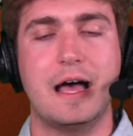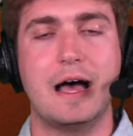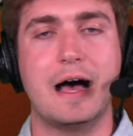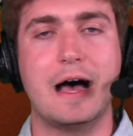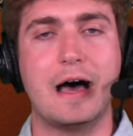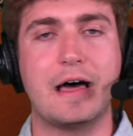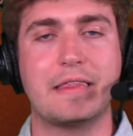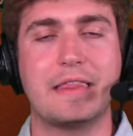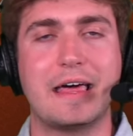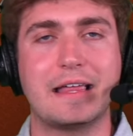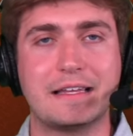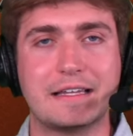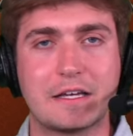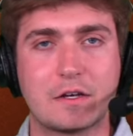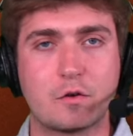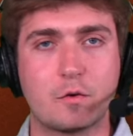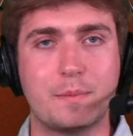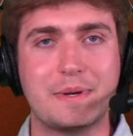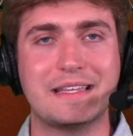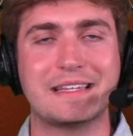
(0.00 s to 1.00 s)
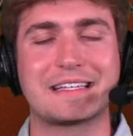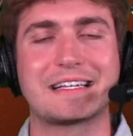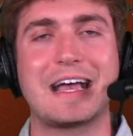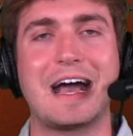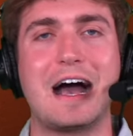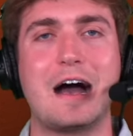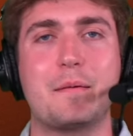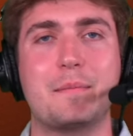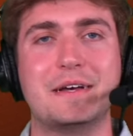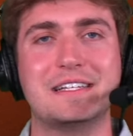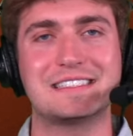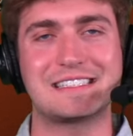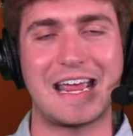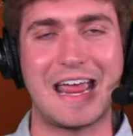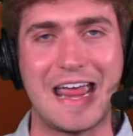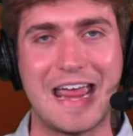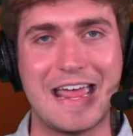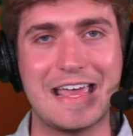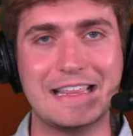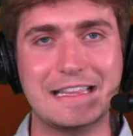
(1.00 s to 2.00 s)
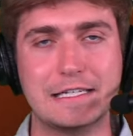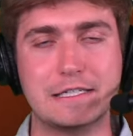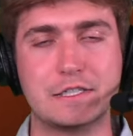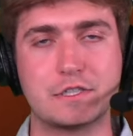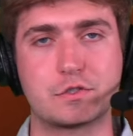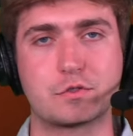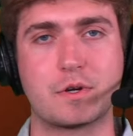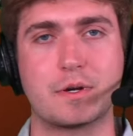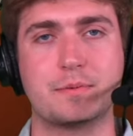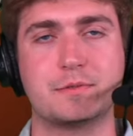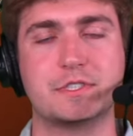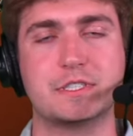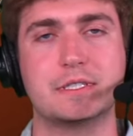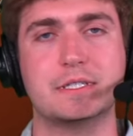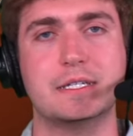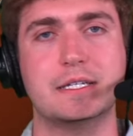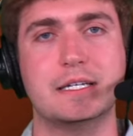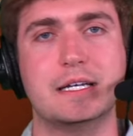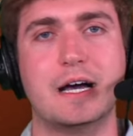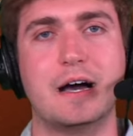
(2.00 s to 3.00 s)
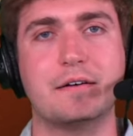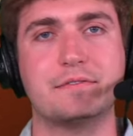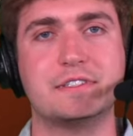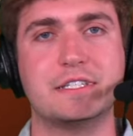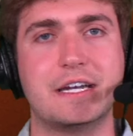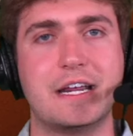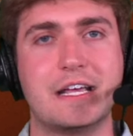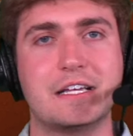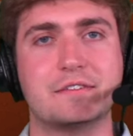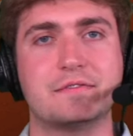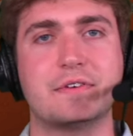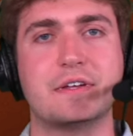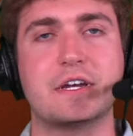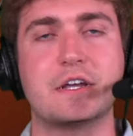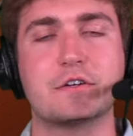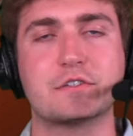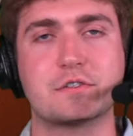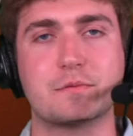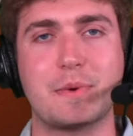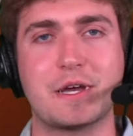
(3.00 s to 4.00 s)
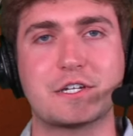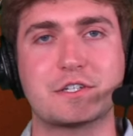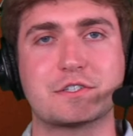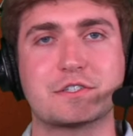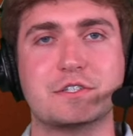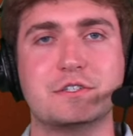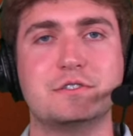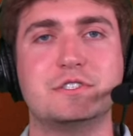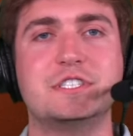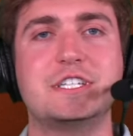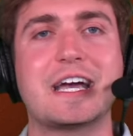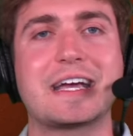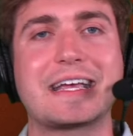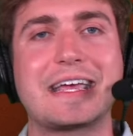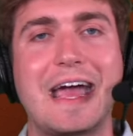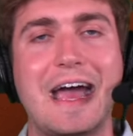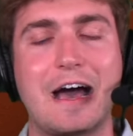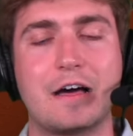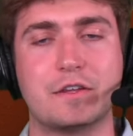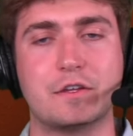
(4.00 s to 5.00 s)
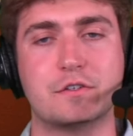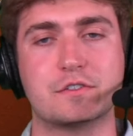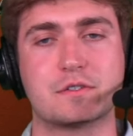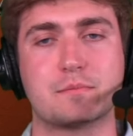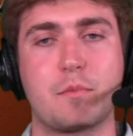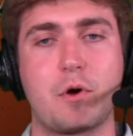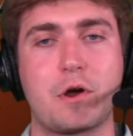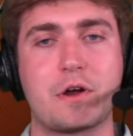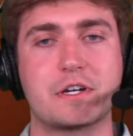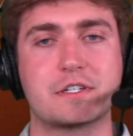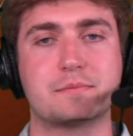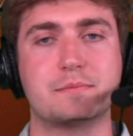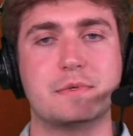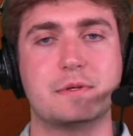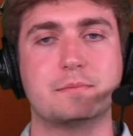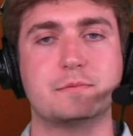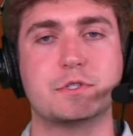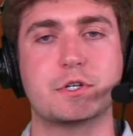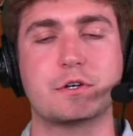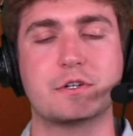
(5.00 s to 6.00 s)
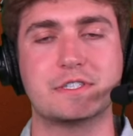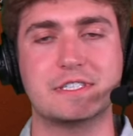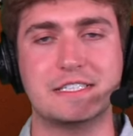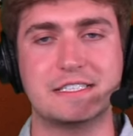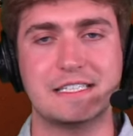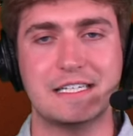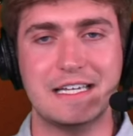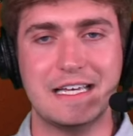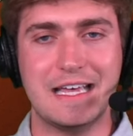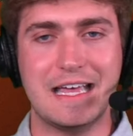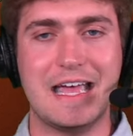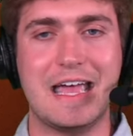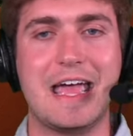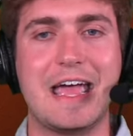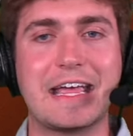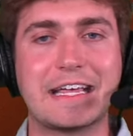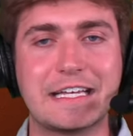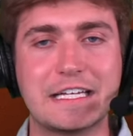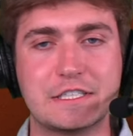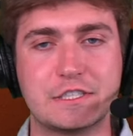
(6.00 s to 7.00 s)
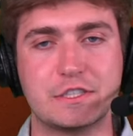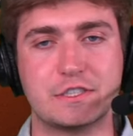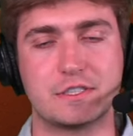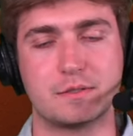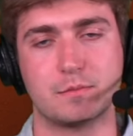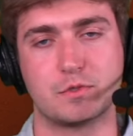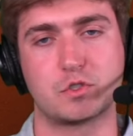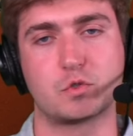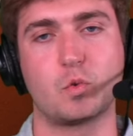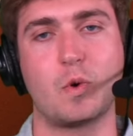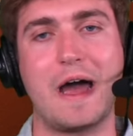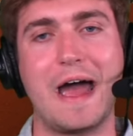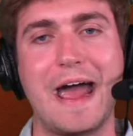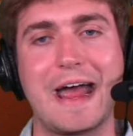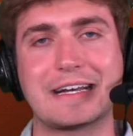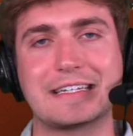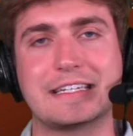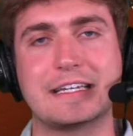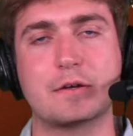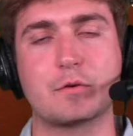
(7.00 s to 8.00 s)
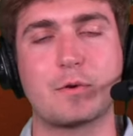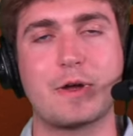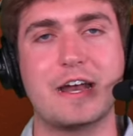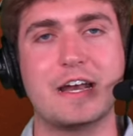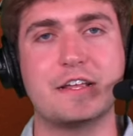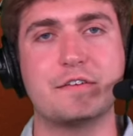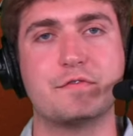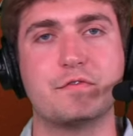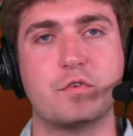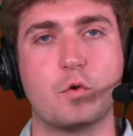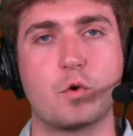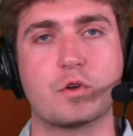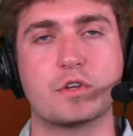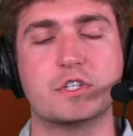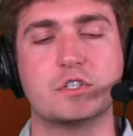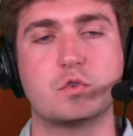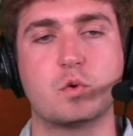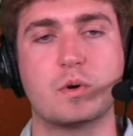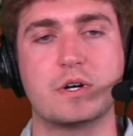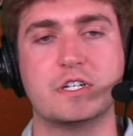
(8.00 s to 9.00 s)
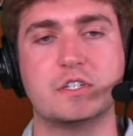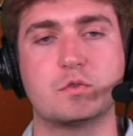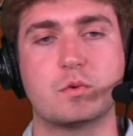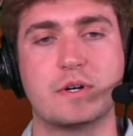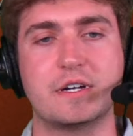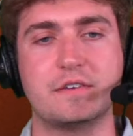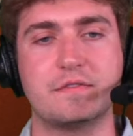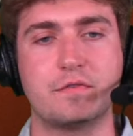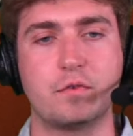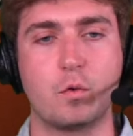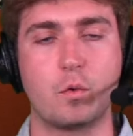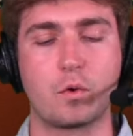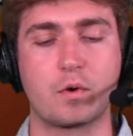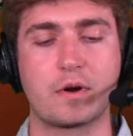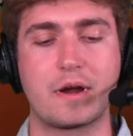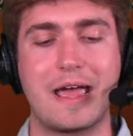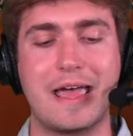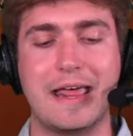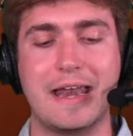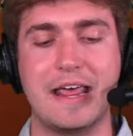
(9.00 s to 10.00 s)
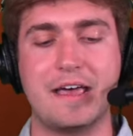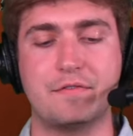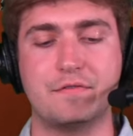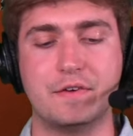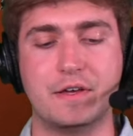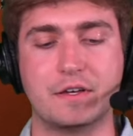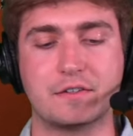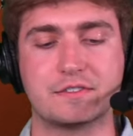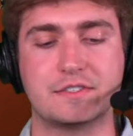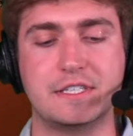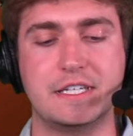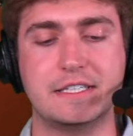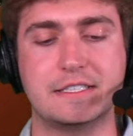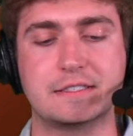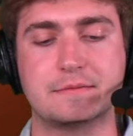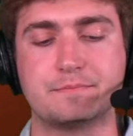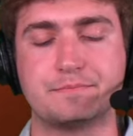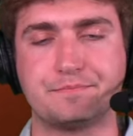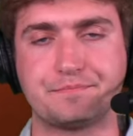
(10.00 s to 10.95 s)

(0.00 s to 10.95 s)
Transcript: That link will be in the comments and the description of today's video, so make sure you check out those Amarius Mims jerseys and get you some swag to get ready for the 2024 NFL season.